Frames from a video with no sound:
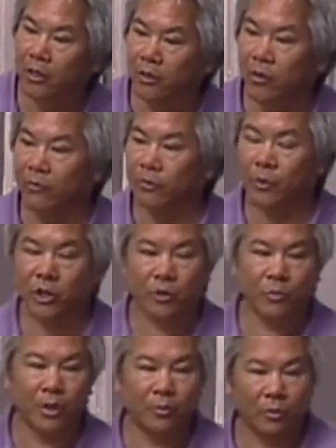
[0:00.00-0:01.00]
You have a bunch
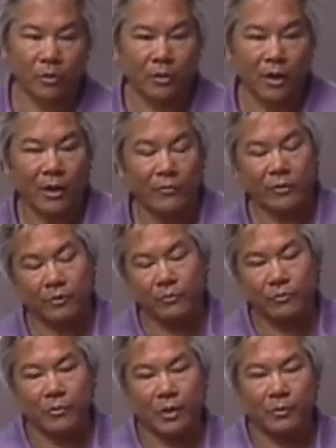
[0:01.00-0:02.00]
of people, they have a,
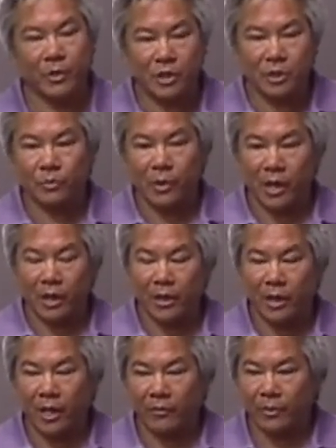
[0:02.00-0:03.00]
a business plan,
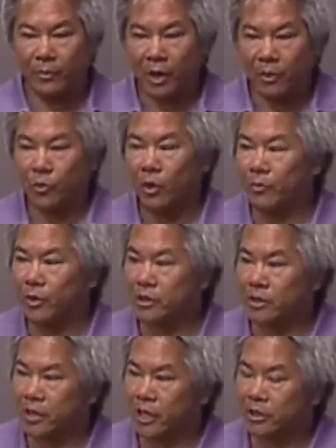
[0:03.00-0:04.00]
they have a PowerPoint
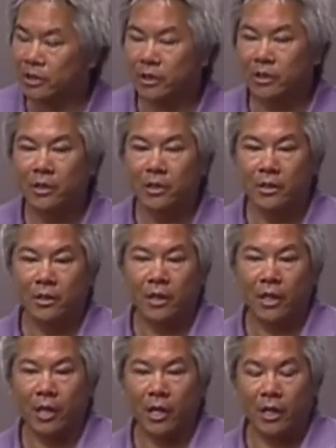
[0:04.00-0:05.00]
presentation,
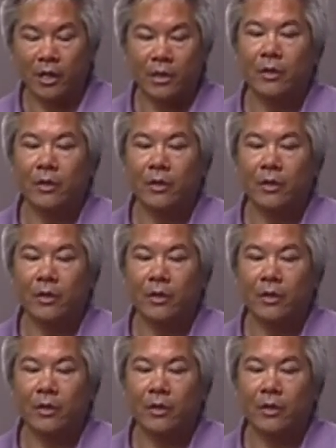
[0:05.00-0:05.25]
and